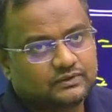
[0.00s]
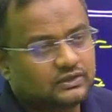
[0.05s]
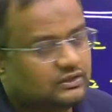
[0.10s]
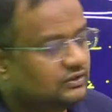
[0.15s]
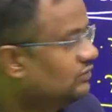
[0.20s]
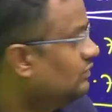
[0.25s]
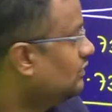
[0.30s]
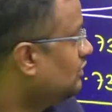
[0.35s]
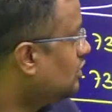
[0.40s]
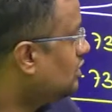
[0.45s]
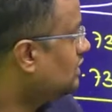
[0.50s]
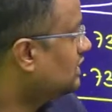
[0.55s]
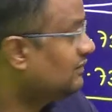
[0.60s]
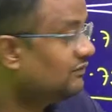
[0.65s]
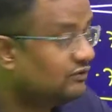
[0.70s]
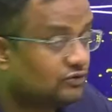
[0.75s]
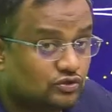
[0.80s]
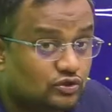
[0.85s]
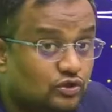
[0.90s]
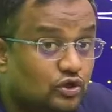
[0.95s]
You will not give
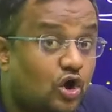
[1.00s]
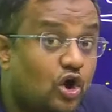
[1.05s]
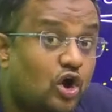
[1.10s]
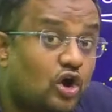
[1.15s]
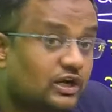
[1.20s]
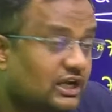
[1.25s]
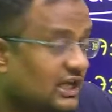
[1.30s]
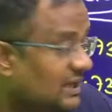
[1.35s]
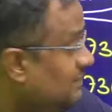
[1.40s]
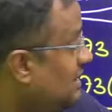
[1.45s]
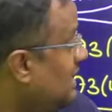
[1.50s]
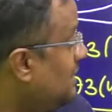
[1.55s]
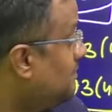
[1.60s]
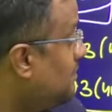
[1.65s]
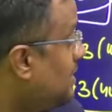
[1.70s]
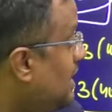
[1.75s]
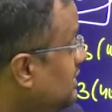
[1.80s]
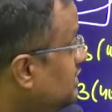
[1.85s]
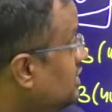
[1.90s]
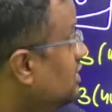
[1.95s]
it long name
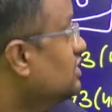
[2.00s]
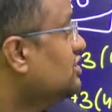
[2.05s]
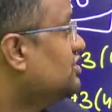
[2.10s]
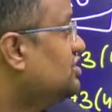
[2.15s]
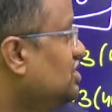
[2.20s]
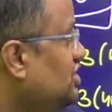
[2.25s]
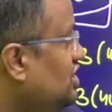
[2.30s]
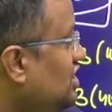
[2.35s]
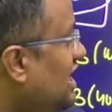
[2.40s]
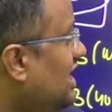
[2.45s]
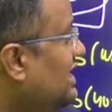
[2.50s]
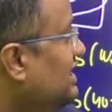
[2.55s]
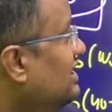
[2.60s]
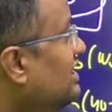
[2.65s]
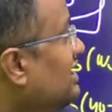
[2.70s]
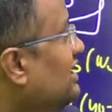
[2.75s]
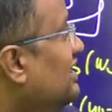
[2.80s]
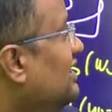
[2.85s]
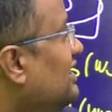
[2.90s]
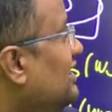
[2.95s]

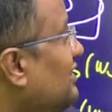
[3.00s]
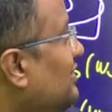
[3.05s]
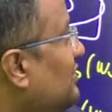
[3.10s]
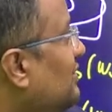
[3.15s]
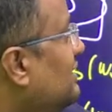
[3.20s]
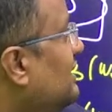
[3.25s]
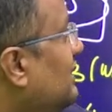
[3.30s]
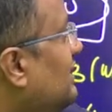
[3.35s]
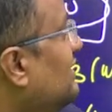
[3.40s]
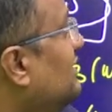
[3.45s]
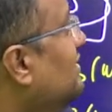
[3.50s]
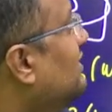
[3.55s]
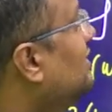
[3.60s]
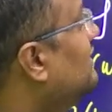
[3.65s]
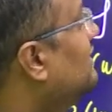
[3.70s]
MICI. Okay.